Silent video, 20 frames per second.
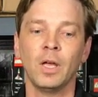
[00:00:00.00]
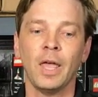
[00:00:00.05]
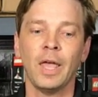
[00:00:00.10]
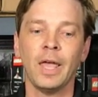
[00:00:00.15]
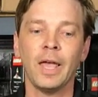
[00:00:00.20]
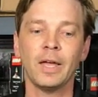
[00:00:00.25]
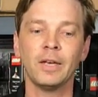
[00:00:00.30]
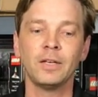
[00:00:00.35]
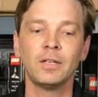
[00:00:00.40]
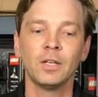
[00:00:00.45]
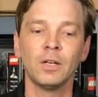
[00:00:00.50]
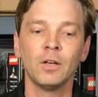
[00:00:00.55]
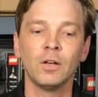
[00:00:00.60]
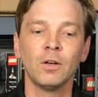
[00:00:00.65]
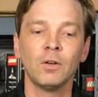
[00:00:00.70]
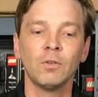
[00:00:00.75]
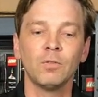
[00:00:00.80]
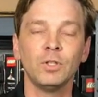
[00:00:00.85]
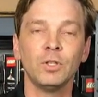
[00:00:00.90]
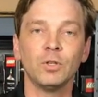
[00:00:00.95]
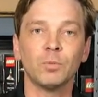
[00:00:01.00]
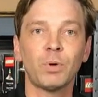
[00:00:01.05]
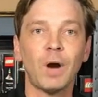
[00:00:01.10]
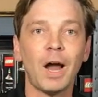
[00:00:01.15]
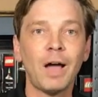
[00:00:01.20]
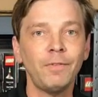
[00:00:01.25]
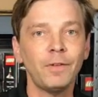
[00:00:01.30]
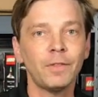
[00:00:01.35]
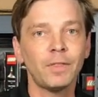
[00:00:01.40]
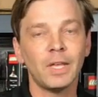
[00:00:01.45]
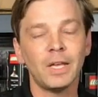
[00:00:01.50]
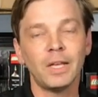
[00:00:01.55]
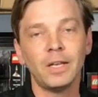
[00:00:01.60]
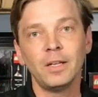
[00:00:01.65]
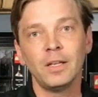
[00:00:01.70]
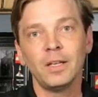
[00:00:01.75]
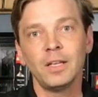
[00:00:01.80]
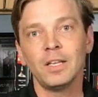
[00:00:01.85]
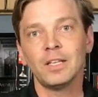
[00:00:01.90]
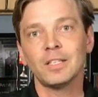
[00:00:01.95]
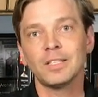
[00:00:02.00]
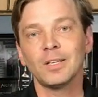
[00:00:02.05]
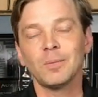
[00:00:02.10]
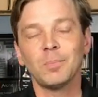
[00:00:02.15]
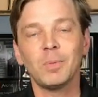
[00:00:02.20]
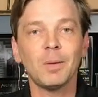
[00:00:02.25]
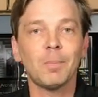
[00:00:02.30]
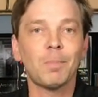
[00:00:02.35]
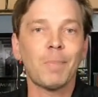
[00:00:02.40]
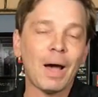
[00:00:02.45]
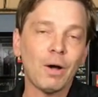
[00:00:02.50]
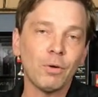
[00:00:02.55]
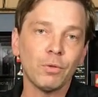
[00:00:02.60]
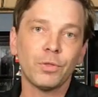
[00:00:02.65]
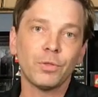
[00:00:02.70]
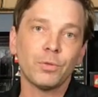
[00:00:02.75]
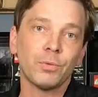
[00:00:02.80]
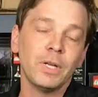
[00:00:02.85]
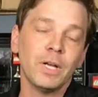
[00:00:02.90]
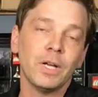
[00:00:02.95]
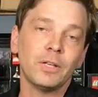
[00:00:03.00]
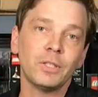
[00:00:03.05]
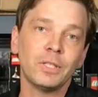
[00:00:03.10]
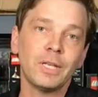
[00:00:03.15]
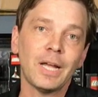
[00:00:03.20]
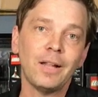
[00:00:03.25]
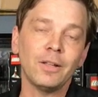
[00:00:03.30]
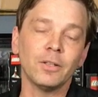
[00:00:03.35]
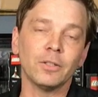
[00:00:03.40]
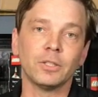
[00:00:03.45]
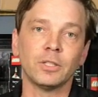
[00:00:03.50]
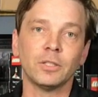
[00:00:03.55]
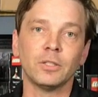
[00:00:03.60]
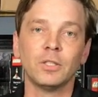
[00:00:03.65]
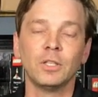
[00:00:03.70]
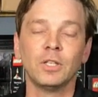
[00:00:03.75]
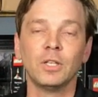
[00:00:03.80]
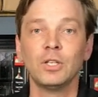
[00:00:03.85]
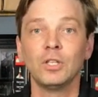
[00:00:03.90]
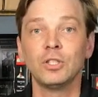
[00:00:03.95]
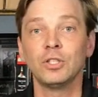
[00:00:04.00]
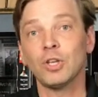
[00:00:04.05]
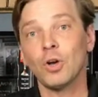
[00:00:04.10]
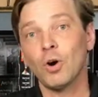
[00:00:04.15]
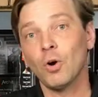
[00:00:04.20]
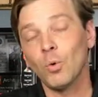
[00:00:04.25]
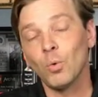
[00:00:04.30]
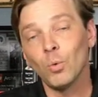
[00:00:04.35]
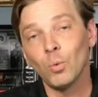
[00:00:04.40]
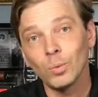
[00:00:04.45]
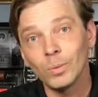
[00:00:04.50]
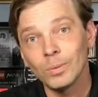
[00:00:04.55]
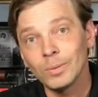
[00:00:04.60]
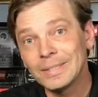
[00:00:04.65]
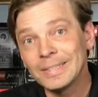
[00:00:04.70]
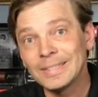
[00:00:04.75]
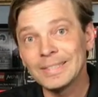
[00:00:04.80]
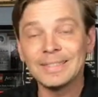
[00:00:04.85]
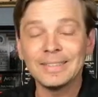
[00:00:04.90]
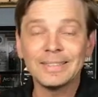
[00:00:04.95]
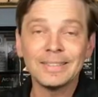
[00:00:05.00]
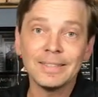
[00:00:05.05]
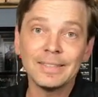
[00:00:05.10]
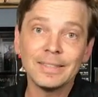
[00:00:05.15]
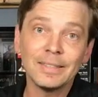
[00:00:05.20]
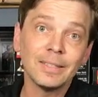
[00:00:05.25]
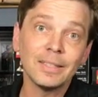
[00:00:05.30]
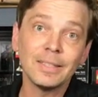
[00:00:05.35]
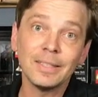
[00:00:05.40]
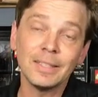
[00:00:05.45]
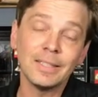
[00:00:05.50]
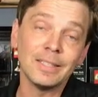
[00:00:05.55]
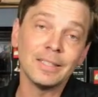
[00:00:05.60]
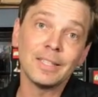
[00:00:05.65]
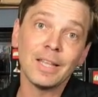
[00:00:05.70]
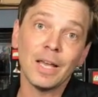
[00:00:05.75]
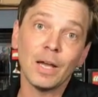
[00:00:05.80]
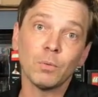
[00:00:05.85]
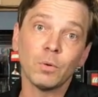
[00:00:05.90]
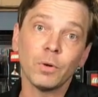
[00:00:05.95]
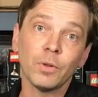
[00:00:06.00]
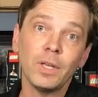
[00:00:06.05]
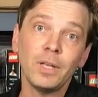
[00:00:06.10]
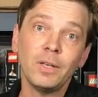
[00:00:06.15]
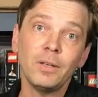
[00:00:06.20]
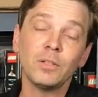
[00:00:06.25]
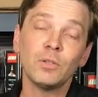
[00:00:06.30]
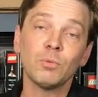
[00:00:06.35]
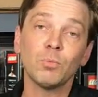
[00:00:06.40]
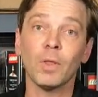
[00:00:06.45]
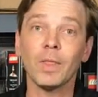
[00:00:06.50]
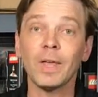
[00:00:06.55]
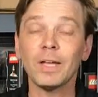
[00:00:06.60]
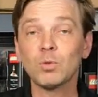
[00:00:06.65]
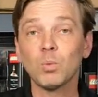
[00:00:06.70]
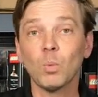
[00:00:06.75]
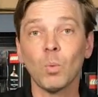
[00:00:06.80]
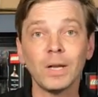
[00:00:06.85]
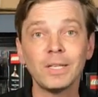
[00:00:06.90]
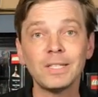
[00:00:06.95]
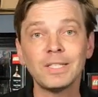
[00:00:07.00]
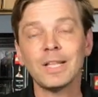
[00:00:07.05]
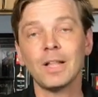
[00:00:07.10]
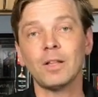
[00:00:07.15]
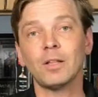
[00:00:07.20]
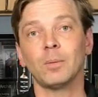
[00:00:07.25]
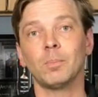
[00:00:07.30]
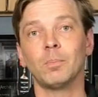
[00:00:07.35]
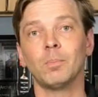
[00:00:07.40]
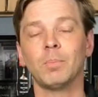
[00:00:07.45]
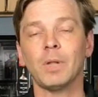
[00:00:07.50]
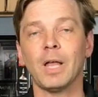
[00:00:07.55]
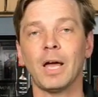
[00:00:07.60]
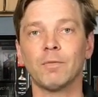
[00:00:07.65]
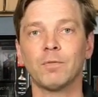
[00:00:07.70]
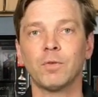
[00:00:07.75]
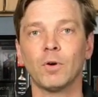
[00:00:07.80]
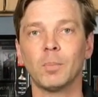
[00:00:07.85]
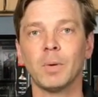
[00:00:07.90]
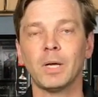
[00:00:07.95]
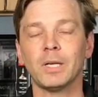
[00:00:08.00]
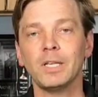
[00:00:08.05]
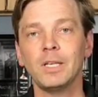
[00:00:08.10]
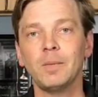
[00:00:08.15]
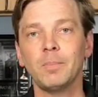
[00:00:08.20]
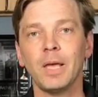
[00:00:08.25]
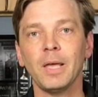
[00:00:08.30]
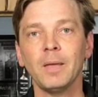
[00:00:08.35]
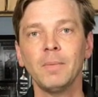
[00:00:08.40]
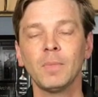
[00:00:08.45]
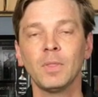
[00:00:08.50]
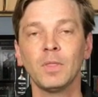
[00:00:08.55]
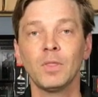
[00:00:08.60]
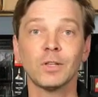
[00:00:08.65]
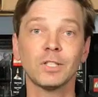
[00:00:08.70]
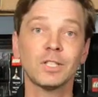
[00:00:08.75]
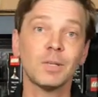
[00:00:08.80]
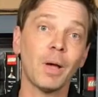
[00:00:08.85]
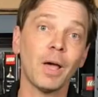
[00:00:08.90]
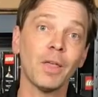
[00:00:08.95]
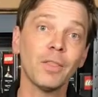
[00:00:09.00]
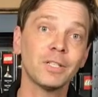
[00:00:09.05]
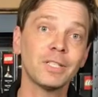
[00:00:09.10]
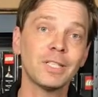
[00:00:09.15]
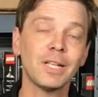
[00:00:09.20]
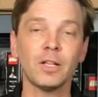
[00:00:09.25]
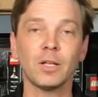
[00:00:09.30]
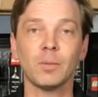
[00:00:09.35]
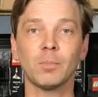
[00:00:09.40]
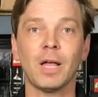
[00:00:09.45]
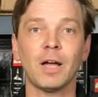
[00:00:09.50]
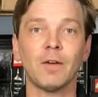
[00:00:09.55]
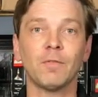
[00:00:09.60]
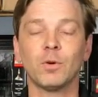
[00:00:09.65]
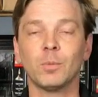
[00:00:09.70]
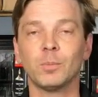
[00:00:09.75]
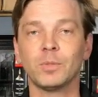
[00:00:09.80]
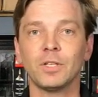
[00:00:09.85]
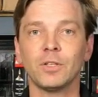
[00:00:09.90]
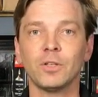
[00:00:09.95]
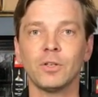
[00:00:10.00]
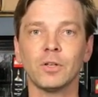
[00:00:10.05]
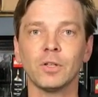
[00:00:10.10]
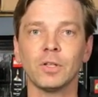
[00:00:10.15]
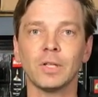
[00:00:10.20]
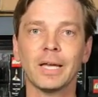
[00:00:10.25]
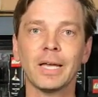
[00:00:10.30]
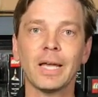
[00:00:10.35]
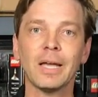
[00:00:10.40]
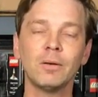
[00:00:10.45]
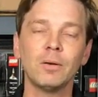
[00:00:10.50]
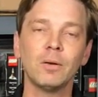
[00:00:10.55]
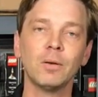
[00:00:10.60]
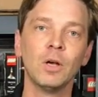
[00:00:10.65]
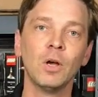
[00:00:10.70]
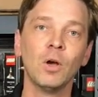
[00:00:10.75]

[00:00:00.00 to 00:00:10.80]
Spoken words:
And your profit then is going to be about $300. So is that worth it? Well, that's one selling platform on eBay. There's some other selling platforms that you can look at.